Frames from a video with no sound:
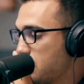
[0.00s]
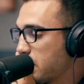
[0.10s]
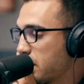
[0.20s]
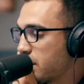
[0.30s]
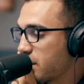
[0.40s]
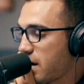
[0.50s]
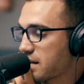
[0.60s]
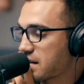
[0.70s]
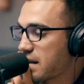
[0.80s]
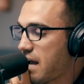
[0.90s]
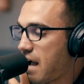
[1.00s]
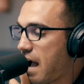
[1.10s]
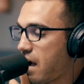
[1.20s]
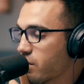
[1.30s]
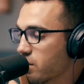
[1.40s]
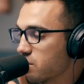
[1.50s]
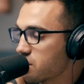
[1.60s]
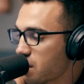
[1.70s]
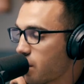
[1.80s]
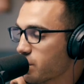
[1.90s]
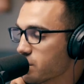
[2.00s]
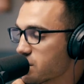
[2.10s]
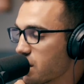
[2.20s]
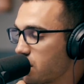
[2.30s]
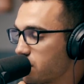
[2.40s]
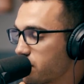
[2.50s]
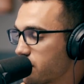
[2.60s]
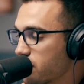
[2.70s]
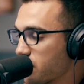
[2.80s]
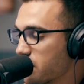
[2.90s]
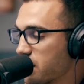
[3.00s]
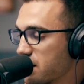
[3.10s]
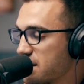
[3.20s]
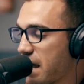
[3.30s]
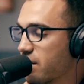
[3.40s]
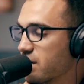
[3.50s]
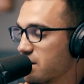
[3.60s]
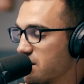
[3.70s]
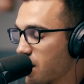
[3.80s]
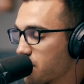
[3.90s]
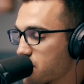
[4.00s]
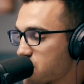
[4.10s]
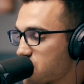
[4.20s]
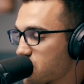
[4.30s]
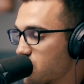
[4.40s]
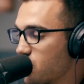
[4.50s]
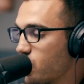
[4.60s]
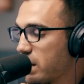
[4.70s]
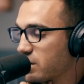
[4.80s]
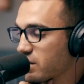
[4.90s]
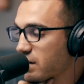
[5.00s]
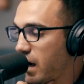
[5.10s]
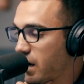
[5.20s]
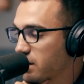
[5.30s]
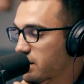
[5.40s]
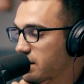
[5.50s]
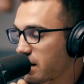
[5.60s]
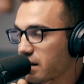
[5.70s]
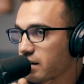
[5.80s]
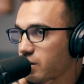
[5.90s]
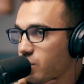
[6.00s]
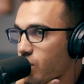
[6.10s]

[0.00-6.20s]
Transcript: But they're asking, how do you stop yourself from getting down in the dumps when you're not getting